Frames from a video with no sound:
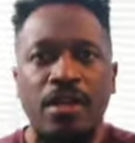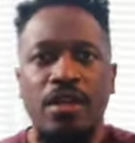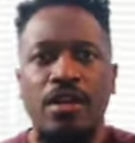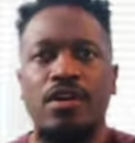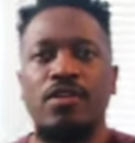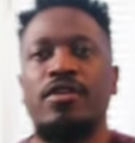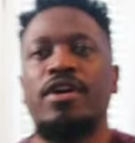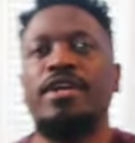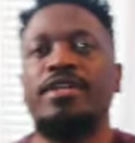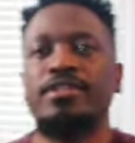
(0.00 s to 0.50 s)

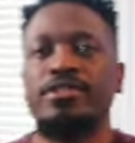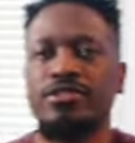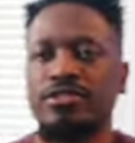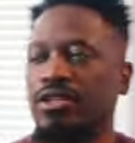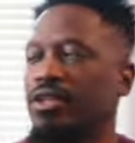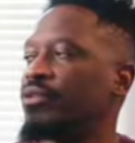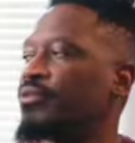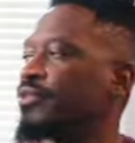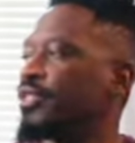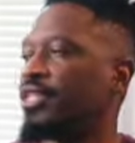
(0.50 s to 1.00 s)
All right,
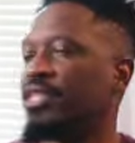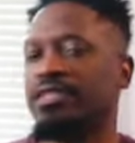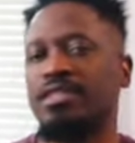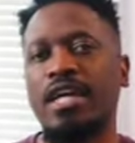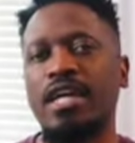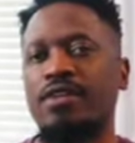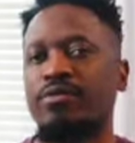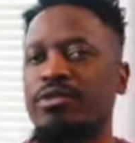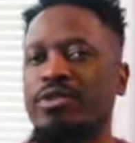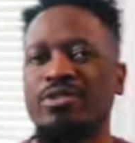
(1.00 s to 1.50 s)
so in the
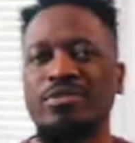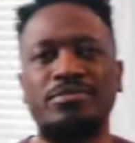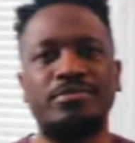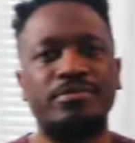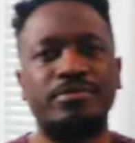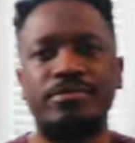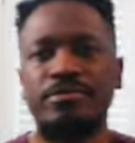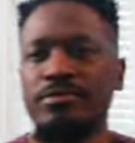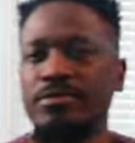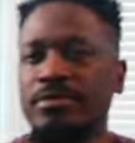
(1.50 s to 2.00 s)
dining
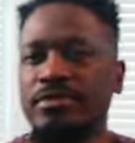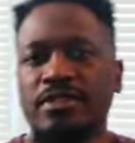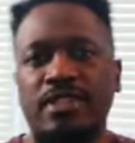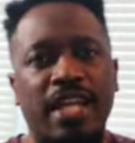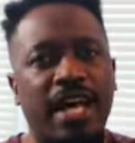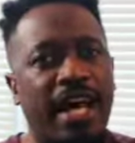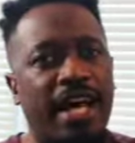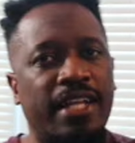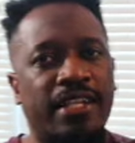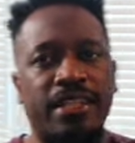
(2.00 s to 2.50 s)
room,
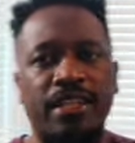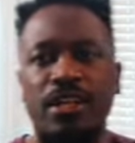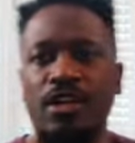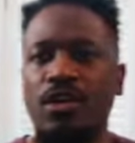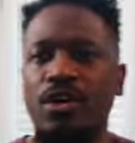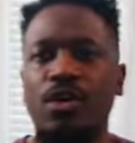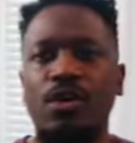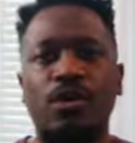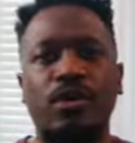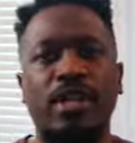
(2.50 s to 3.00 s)
not
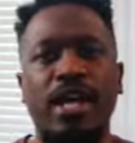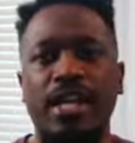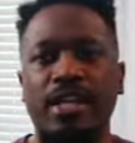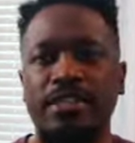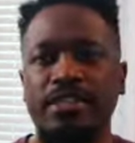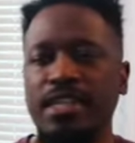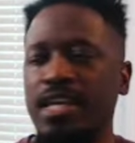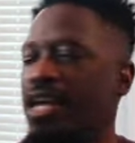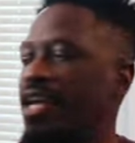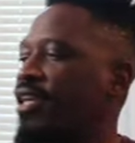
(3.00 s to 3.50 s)
a whole lot
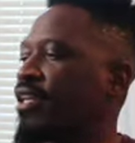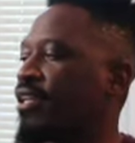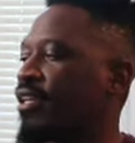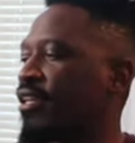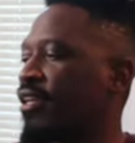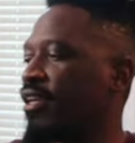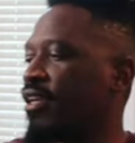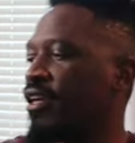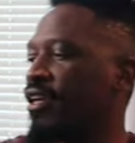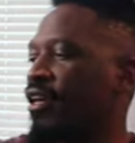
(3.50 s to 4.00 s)
of tech.
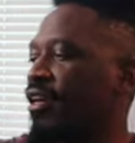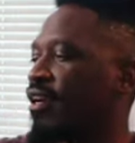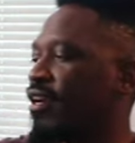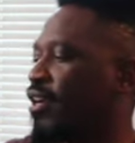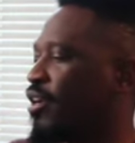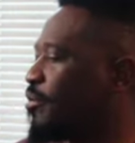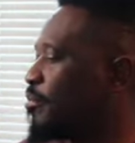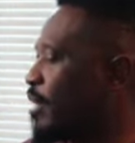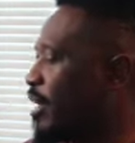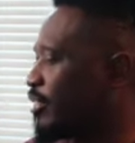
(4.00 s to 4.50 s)

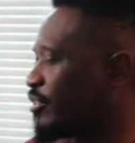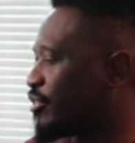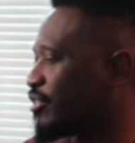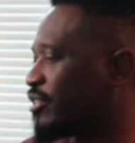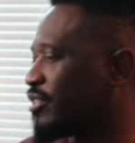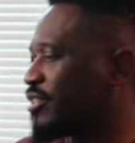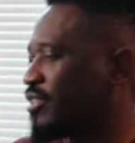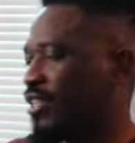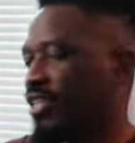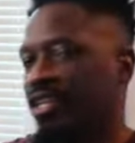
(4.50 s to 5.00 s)
As you
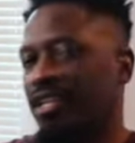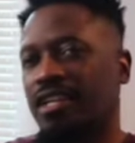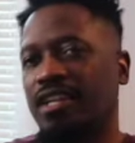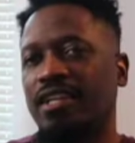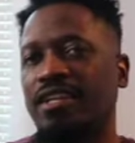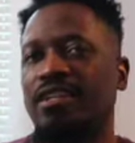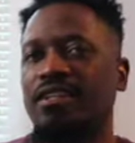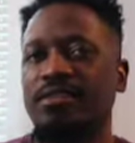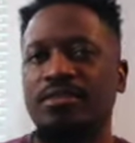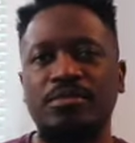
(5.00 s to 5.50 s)
can
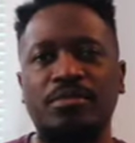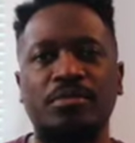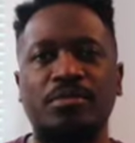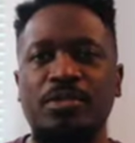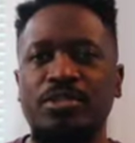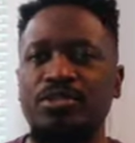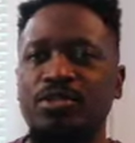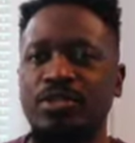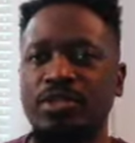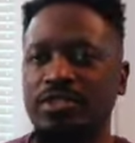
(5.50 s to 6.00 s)
see,
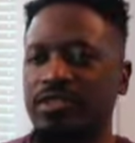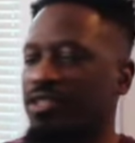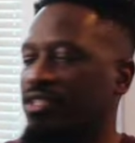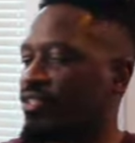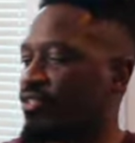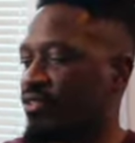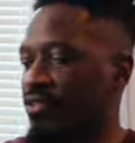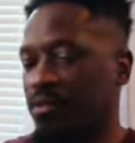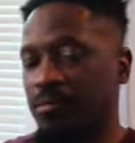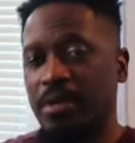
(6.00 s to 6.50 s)
my daughter did
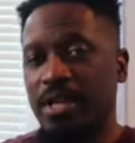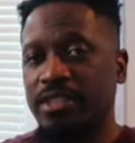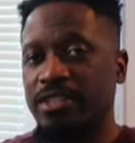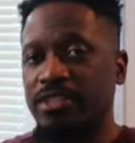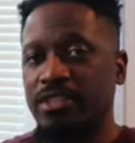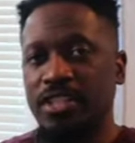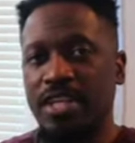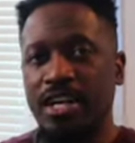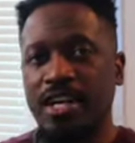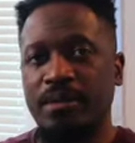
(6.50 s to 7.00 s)
an
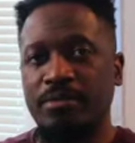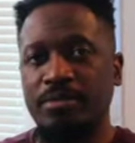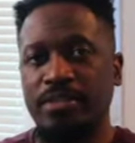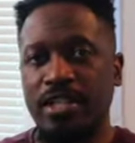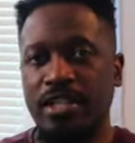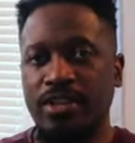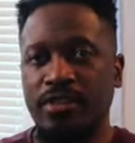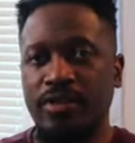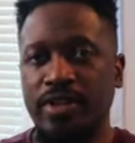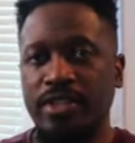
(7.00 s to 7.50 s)
amazing job
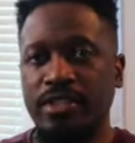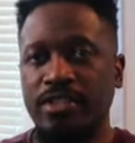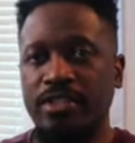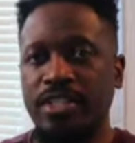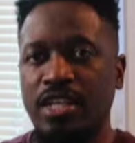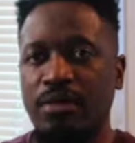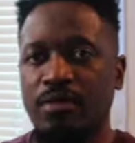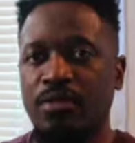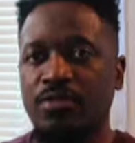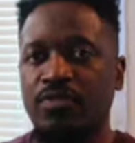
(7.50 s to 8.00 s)
decorating the
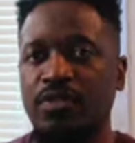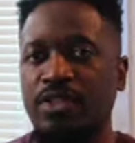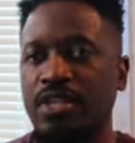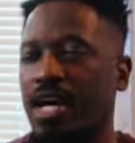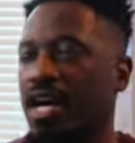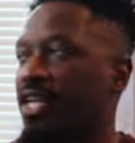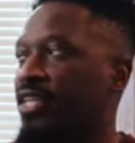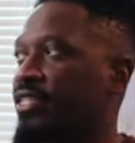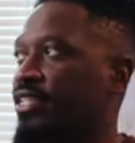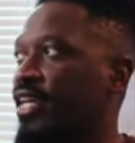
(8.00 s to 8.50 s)
table for the
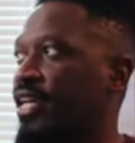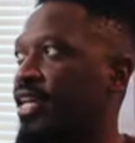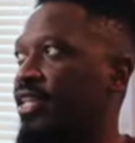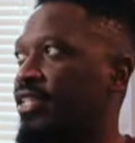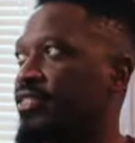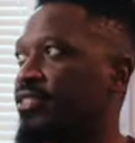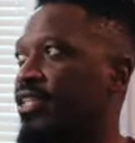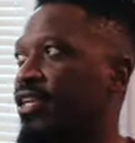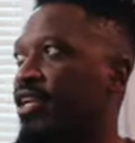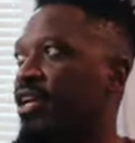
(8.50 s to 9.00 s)

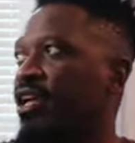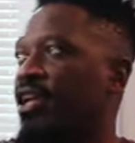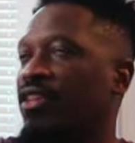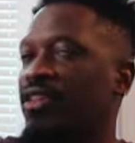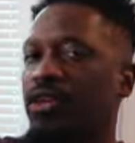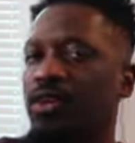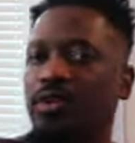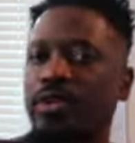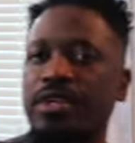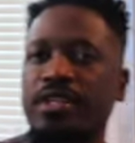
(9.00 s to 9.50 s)
holidays.
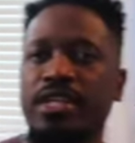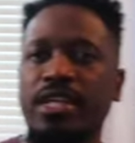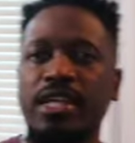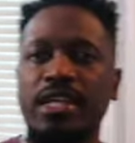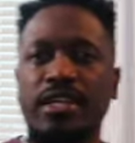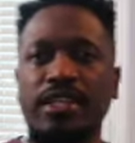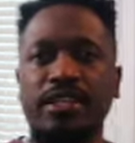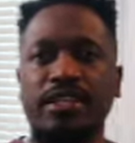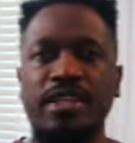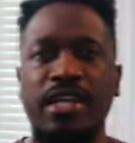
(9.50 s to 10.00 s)
The only
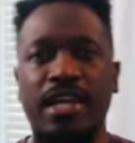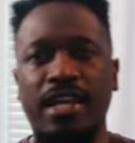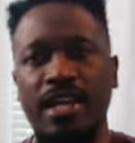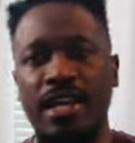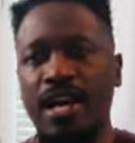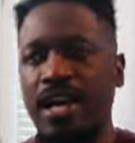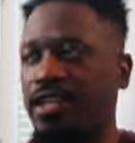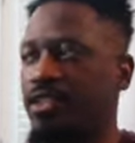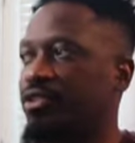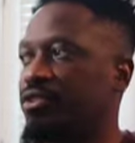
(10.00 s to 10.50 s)
thing
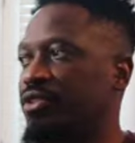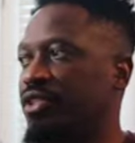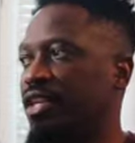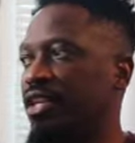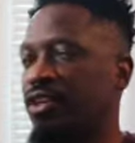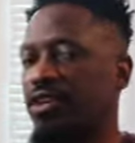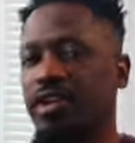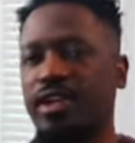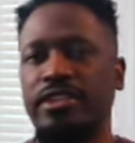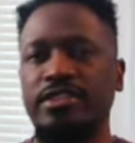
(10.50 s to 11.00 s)
that I use
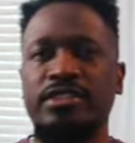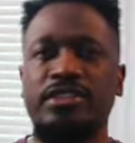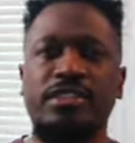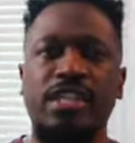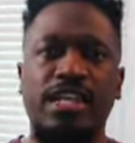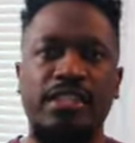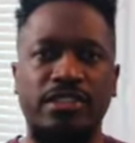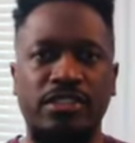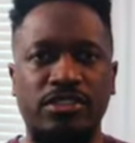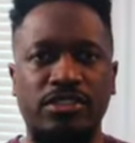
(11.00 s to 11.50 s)
here is this
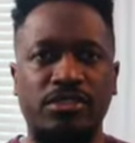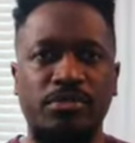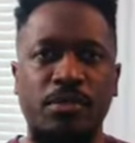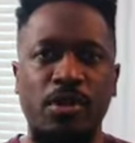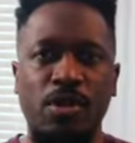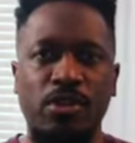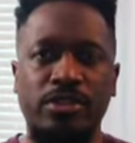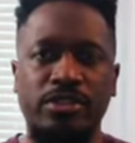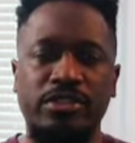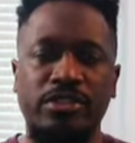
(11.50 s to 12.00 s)
has a
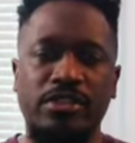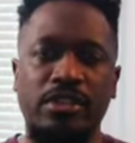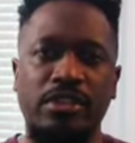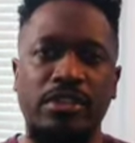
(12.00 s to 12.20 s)
smart